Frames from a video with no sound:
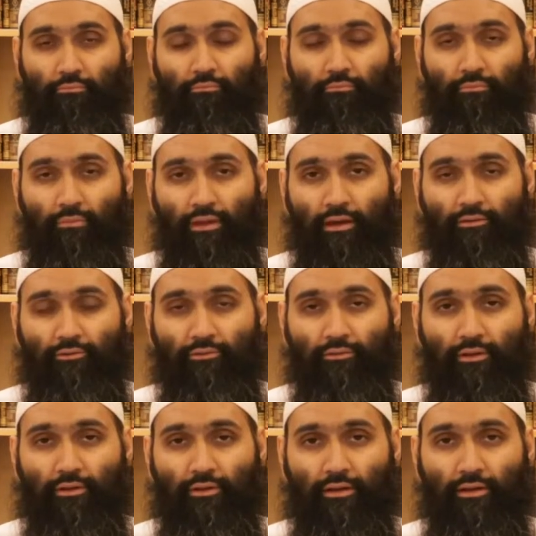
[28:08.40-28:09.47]
Yes.
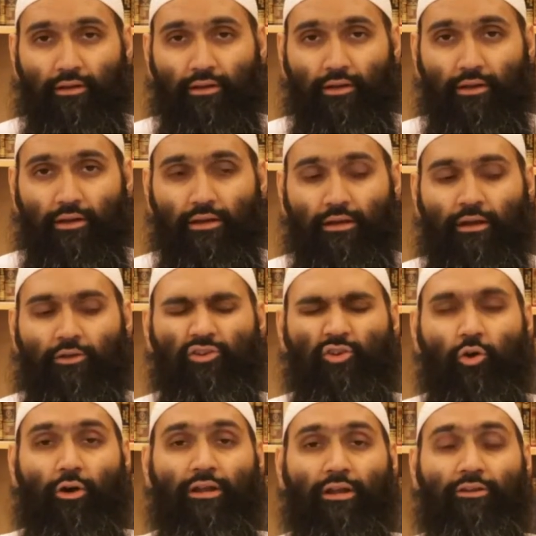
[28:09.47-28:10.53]
Now
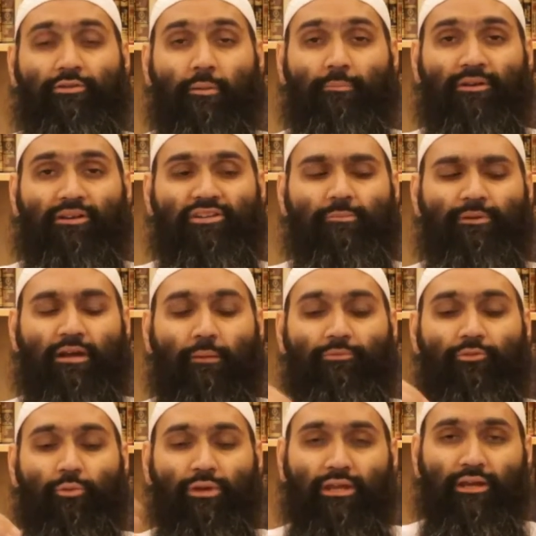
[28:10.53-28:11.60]
your interpretation becomes
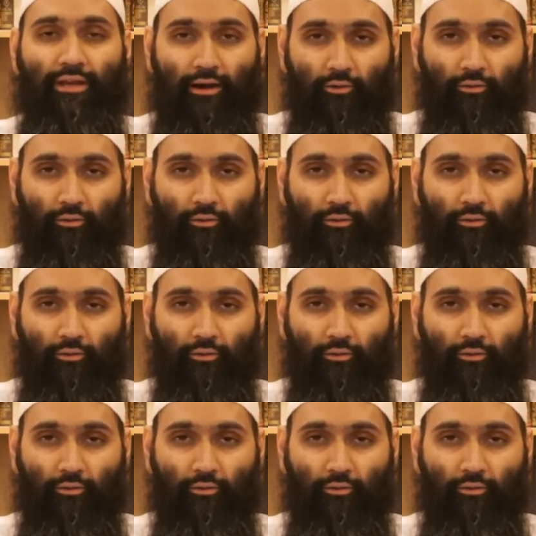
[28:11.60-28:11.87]
weak now.